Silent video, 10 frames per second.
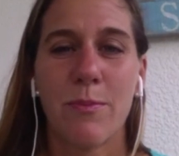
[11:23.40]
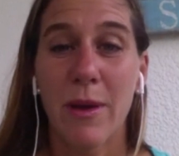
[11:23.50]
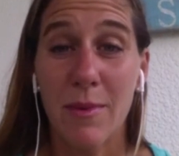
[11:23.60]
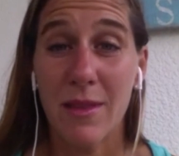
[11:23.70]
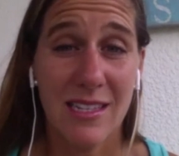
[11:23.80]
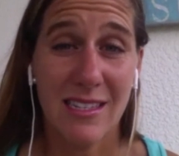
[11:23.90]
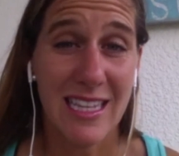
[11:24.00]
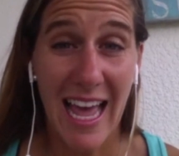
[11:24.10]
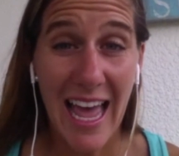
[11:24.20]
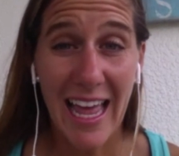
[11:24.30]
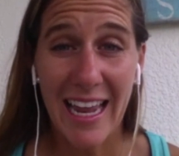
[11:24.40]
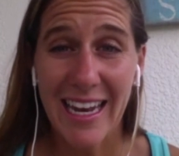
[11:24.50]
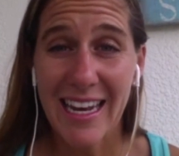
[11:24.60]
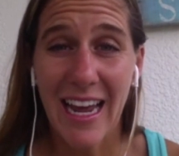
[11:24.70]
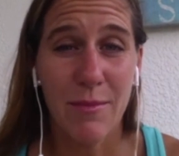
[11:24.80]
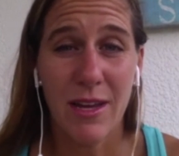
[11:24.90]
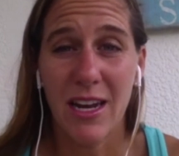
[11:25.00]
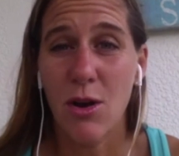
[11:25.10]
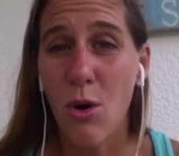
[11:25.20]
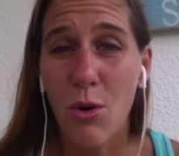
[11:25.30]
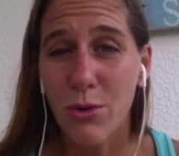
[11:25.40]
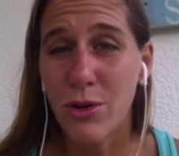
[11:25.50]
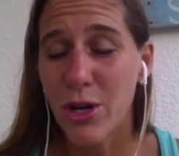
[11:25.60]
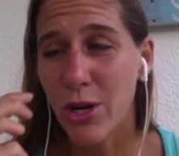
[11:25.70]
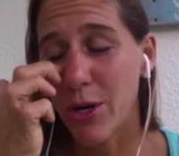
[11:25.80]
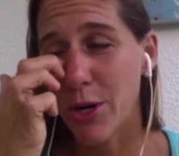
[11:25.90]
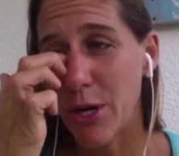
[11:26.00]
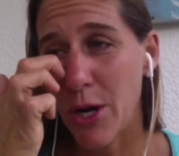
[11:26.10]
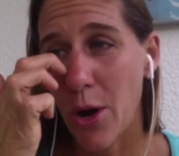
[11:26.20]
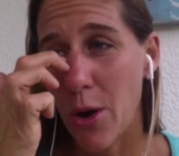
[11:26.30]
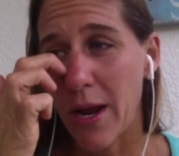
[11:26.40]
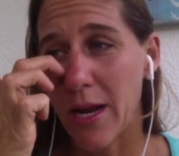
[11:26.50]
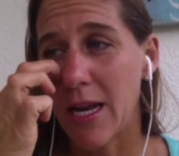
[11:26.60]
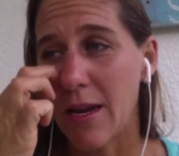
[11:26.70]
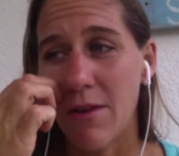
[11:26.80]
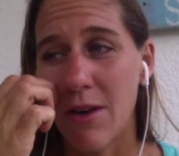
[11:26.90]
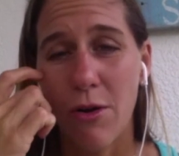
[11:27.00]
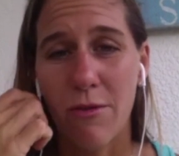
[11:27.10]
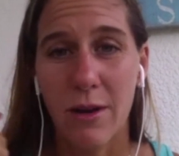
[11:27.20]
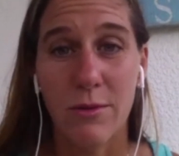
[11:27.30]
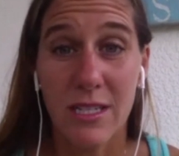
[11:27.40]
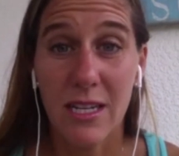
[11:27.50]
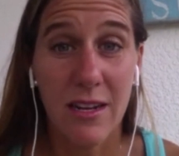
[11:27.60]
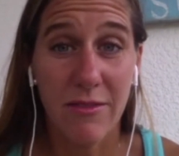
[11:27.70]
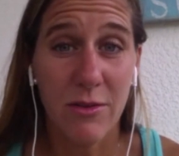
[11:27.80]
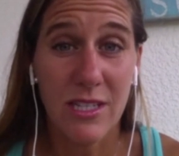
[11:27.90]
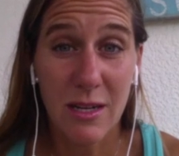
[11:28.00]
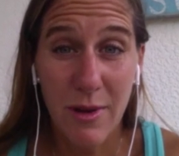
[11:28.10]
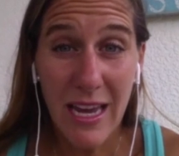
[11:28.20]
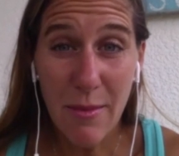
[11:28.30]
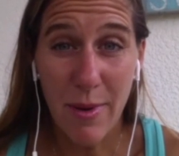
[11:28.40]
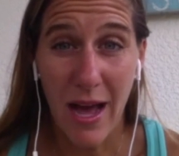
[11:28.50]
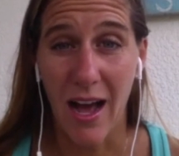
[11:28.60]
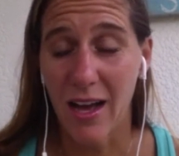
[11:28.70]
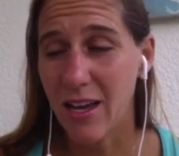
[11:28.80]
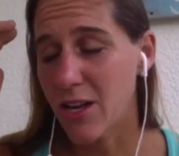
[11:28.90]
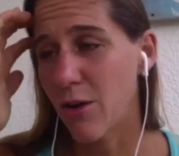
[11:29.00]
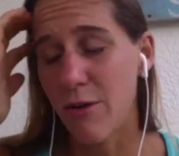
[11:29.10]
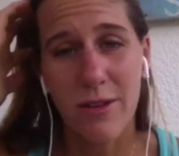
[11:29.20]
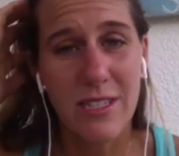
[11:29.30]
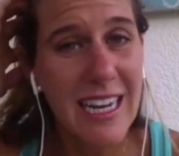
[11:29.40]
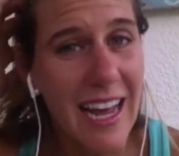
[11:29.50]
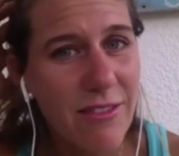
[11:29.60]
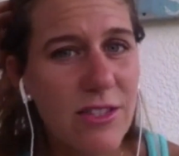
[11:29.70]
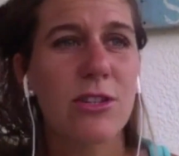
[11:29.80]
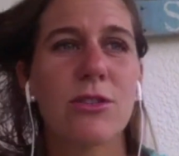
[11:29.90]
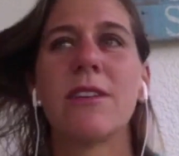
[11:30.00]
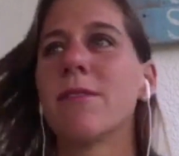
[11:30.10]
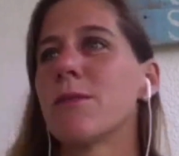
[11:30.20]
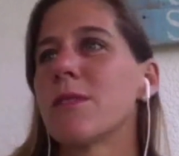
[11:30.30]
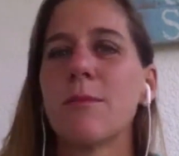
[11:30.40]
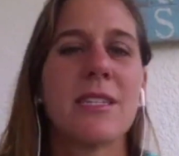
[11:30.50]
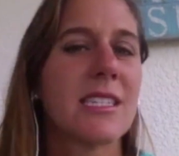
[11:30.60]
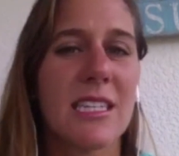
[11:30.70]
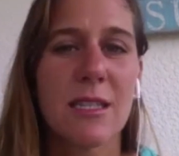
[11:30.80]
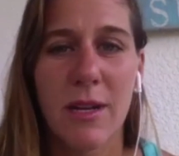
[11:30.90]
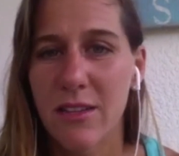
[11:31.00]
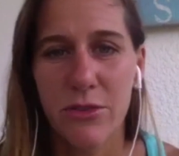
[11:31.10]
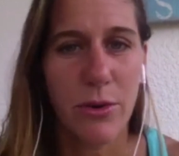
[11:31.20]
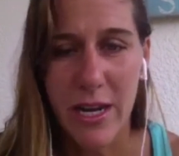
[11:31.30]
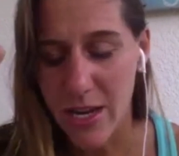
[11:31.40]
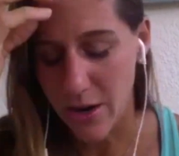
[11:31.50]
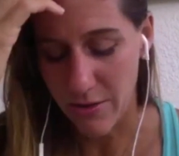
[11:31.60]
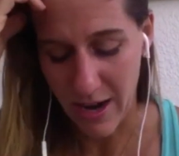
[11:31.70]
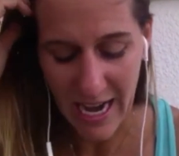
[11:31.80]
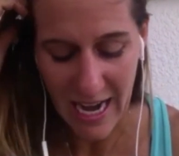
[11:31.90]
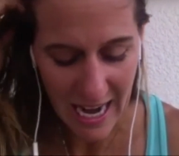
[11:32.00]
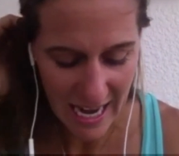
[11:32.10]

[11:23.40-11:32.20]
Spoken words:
Maybe this is the end. I'm getting older. I didn't even know if I was gonna make it back, if I was gonna have surgery, if it was gonna be 6 months or a year. Right.